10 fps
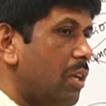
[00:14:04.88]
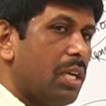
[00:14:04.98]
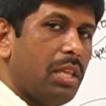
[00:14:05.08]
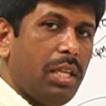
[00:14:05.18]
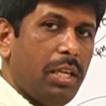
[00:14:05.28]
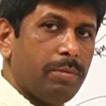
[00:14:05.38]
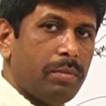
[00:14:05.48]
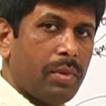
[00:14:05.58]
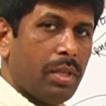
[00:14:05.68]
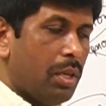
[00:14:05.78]
not in the
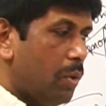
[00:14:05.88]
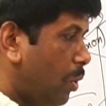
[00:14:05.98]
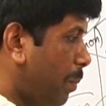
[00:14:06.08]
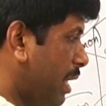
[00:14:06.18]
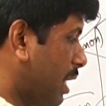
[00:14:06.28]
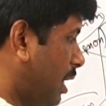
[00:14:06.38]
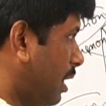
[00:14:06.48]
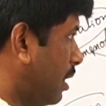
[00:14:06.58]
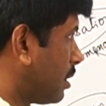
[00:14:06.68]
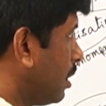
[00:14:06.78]
open
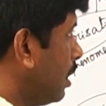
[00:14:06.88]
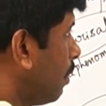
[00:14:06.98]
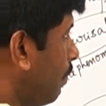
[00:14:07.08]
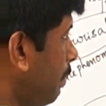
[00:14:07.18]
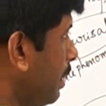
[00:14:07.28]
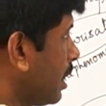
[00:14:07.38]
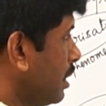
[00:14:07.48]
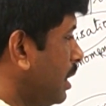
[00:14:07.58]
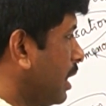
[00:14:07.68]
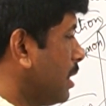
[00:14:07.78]
containers. Why?
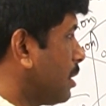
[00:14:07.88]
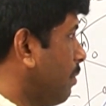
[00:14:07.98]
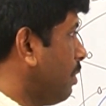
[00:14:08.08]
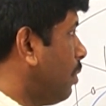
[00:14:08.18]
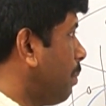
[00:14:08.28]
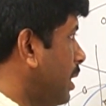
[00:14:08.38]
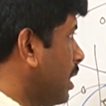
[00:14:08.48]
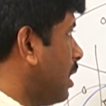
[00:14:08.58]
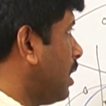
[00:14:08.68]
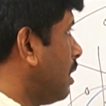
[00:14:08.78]
Because in the case of the open
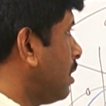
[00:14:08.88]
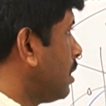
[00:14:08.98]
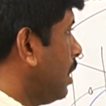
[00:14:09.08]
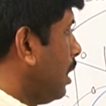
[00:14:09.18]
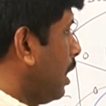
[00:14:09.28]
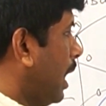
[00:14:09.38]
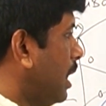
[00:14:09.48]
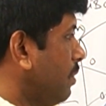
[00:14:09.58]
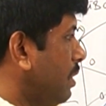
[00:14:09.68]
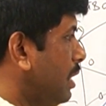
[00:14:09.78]
containers,
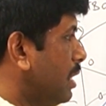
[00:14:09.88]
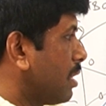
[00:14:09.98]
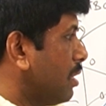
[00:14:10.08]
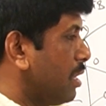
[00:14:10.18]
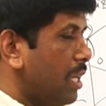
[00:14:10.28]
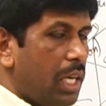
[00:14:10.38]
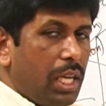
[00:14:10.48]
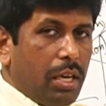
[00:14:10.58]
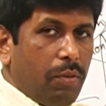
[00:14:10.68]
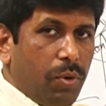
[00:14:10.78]
as we discussed
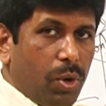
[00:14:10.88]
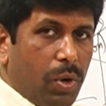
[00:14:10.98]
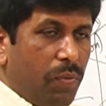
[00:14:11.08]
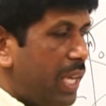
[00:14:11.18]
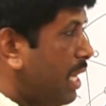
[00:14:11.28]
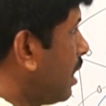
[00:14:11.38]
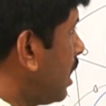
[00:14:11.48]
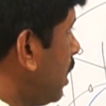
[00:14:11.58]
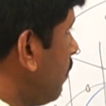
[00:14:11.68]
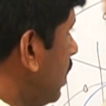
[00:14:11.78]
earlier, flow of air
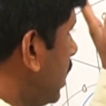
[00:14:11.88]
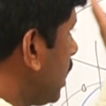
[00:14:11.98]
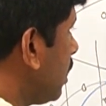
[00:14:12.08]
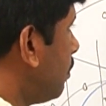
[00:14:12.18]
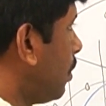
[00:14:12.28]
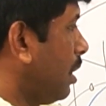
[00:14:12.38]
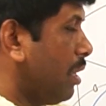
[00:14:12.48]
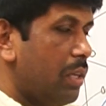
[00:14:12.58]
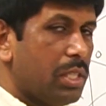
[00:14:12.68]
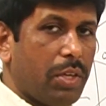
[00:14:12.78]
current will take the
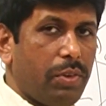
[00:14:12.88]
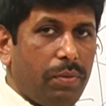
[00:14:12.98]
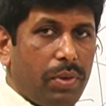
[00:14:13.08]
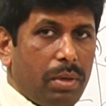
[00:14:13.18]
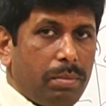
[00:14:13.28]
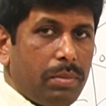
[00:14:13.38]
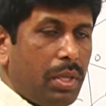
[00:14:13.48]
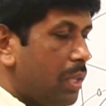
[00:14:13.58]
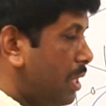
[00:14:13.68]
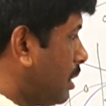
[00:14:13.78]
molecules away from
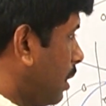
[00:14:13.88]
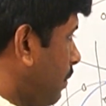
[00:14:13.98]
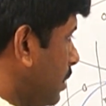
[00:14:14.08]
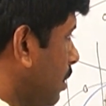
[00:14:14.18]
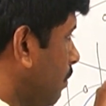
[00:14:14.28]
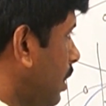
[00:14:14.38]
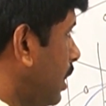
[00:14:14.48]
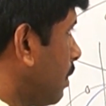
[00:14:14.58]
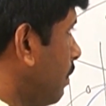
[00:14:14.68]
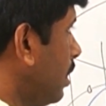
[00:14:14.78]
the surface of the
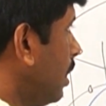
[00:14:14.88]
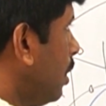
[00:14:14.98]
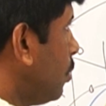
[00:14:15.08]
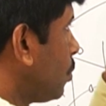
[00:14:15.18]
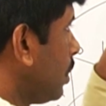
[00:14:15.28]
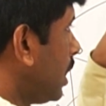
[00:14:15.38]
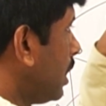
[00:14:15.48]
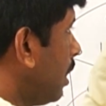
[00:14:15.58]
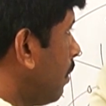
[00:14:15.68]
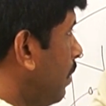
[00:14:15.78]
liquid, so that
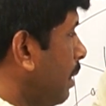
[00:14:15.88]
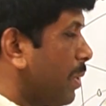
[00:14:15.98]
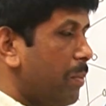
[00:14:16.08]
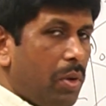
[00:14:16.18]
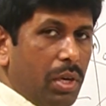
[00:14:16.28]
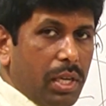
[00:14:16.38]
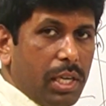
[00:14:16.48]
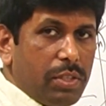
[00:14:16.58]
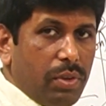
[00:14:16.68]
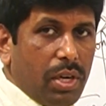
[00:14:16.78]
the vapor
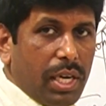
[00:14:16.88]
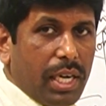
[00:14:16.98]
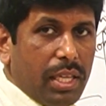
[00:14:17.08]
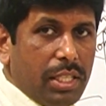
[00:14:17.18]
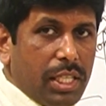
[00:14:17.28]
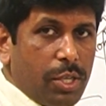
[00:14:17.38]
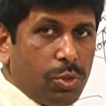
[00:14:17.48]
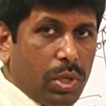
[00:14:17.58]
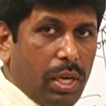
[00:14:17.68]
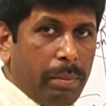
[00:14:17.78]
molecules will not get the chance
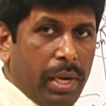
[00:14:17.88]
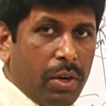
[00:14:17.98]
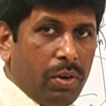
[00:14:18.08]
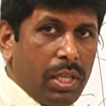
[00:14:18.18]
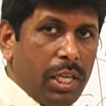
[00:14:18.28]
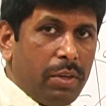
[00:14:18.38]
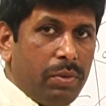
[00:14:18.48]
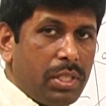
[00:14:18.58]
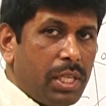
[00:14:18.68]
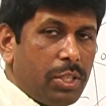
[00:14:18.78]
to come back into the
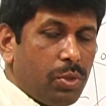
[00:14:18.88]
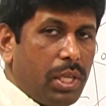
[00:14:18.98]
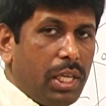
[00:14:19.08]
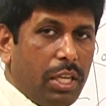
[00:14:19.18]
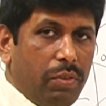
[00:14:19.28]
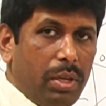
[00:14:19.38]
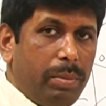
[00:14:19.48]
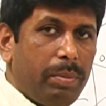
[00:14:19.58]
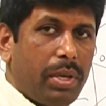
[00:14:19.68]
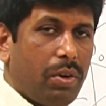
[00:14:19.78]
liquid state, so that
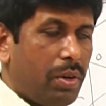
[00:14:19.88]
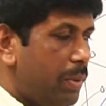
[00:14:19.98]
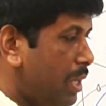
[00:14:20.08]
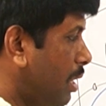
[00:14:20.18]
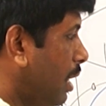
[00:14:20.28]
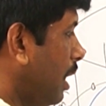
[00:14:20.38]
equilibrium cannot be